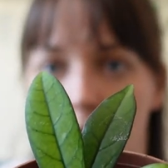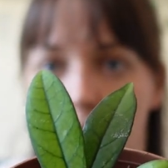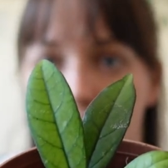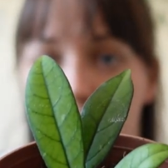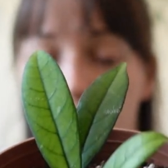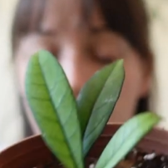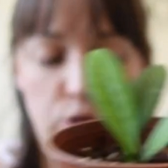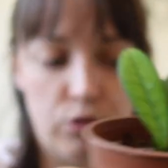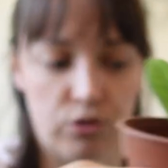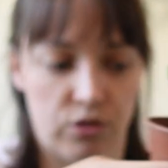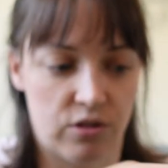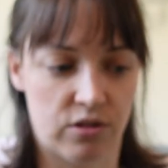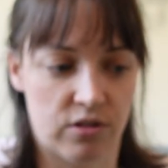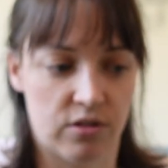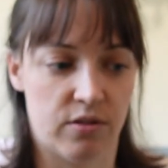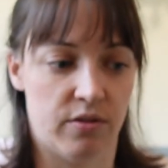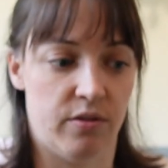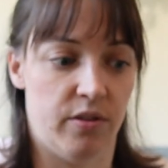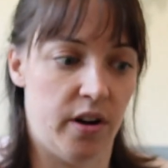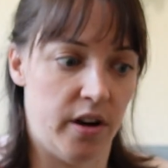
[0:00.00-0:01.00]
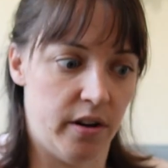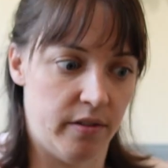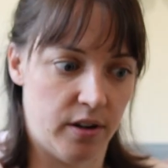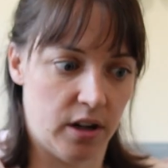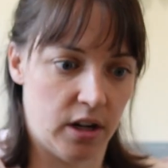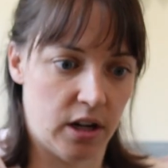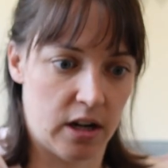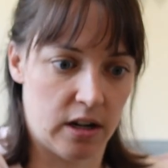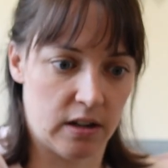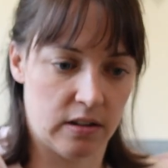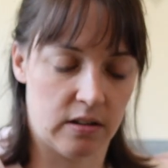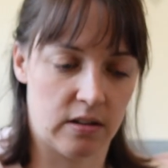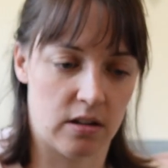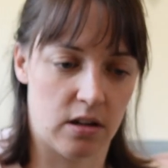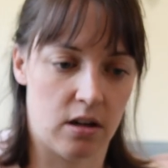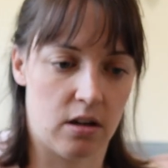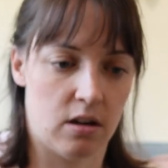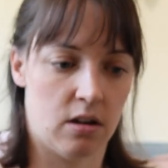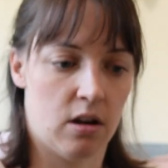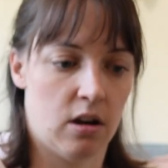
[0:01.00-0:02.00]
roots very, very
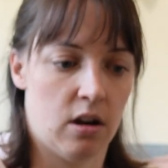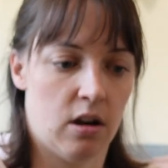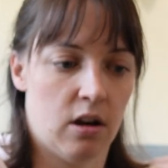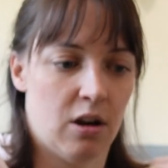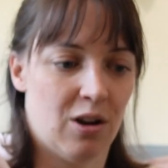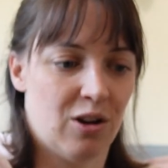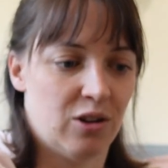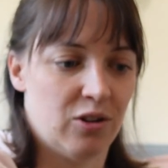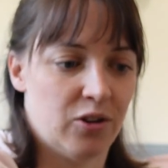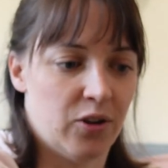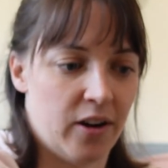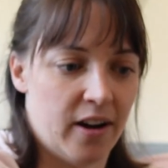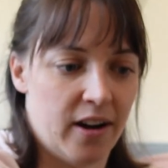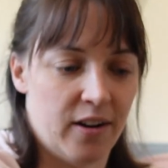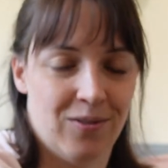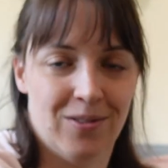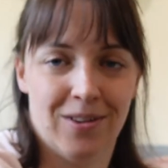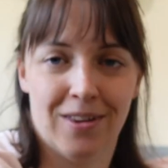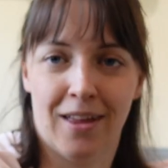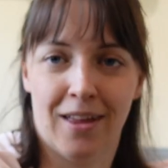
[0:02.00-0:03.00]
nicely. So yeah, I feel